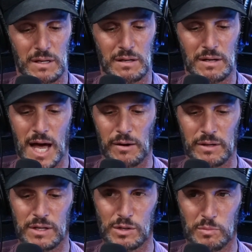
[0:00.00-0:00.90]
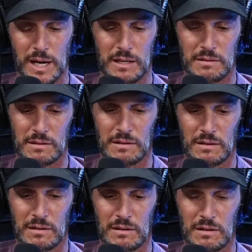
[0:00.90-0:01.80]
How do eels mate?
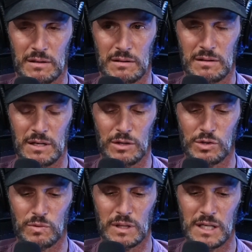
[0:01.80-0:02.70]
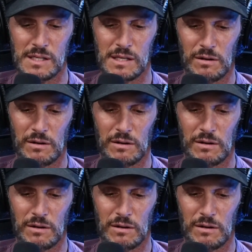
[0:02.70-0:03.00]
Eels release their